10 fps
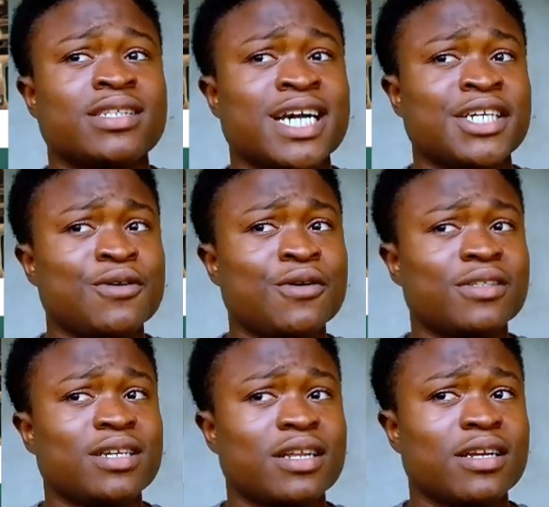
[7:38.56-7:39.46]
That, you know,
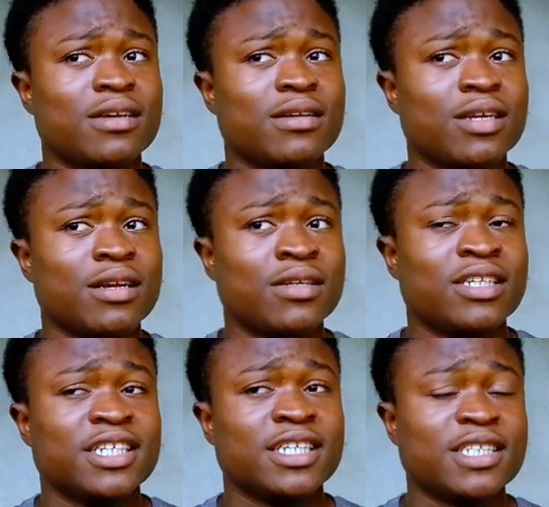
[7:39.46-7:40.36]

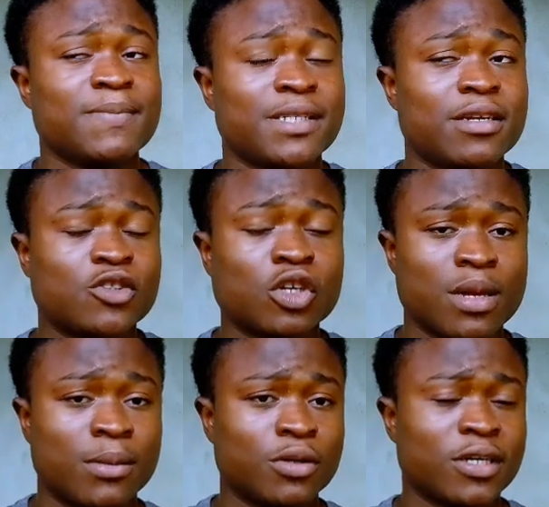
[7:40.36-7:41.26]
this particular
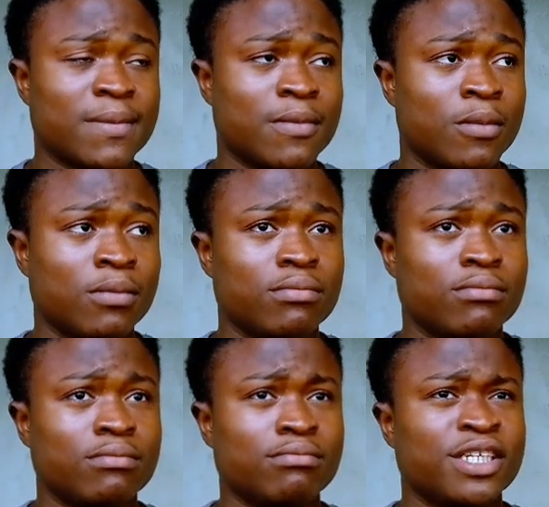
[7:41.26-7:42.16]
thumbnail I'm talking about,
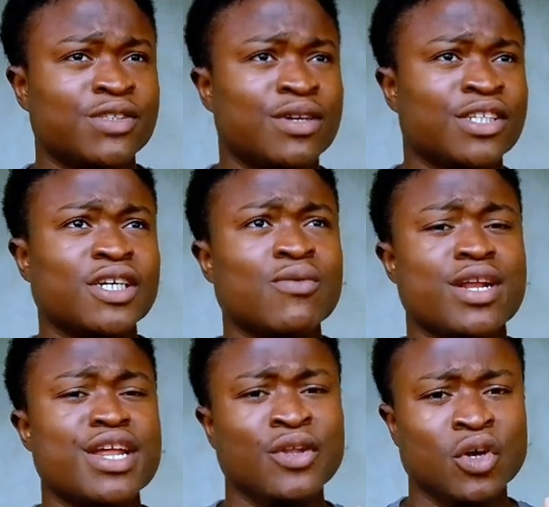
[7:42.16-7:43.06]
this one is not
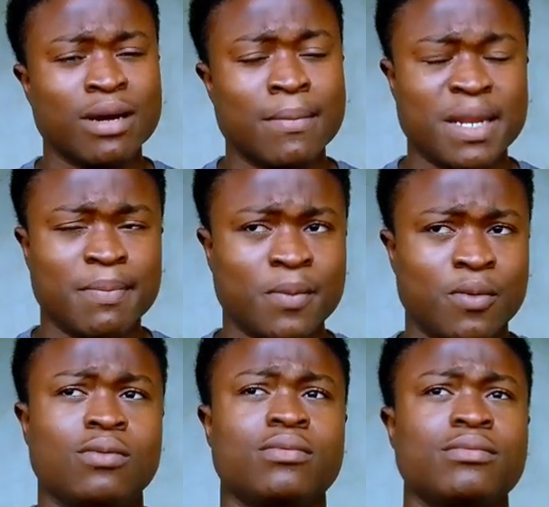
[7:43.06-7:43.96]
really known by many
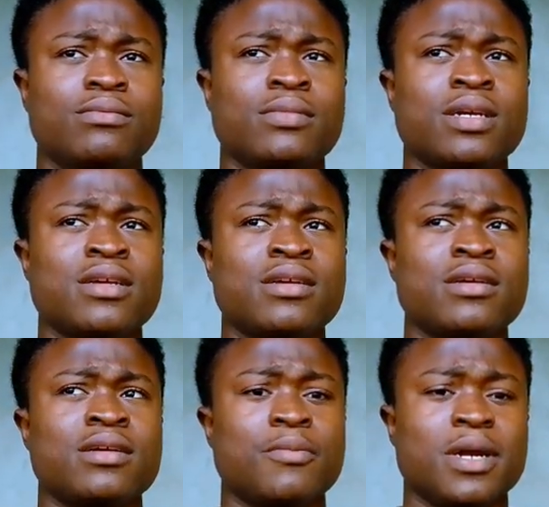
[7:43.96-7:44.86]
people.
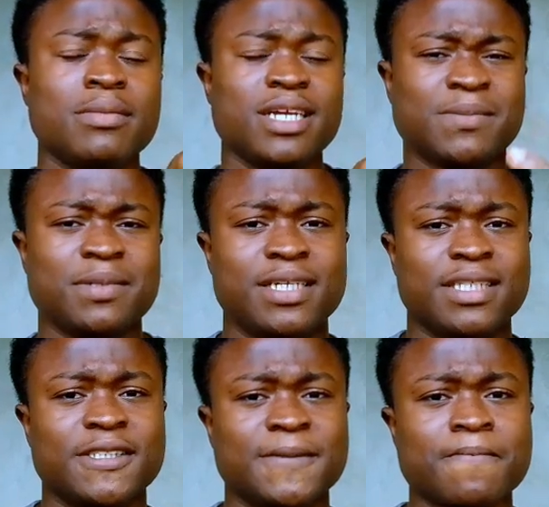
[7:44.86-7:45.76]
But let me explain
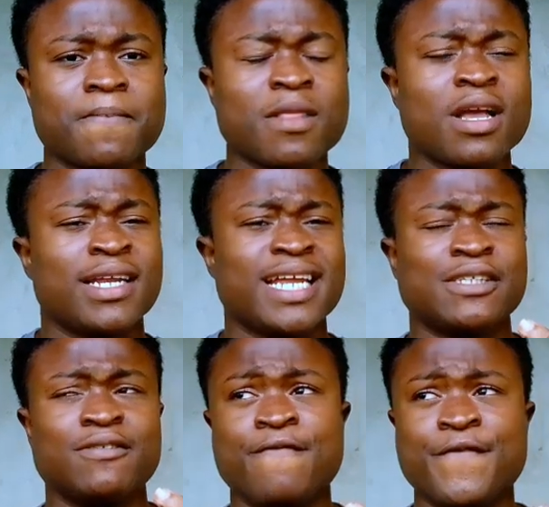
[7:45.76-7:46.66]
this. There
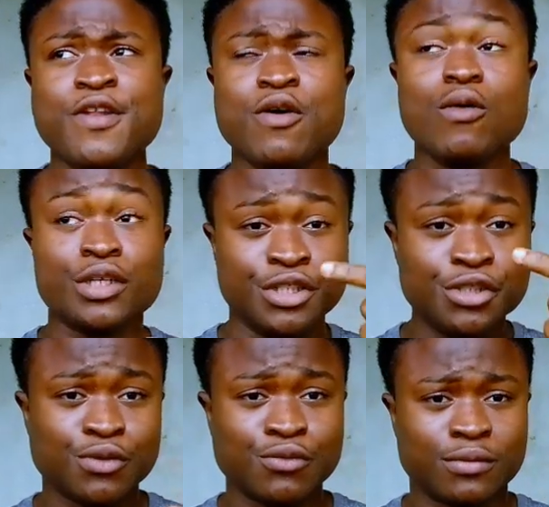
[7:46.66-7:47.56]
are some video on
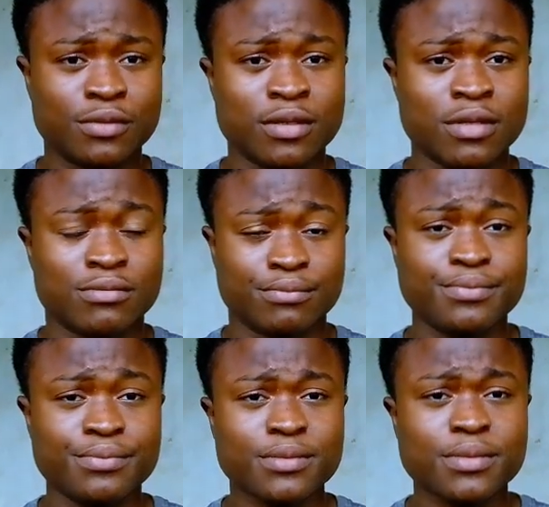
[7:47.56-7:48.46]
YouTube.